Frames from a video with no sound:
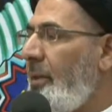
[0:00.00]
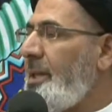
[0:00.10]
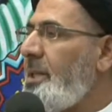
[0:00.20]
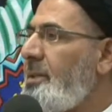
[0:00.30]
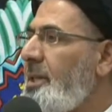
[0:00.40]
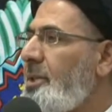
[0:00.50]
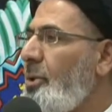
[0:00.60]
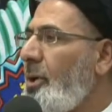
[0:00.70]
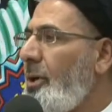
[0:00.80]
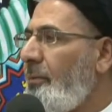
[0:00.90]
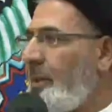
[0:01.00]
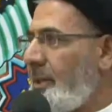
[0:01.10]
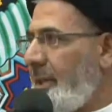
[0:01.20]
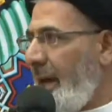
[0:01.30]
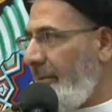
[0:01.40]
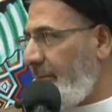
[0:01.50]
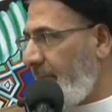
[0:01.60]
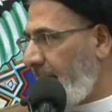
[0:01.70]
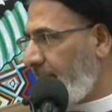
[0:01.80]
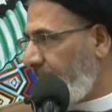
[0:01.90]
This is the story of this
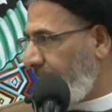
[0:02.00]
life.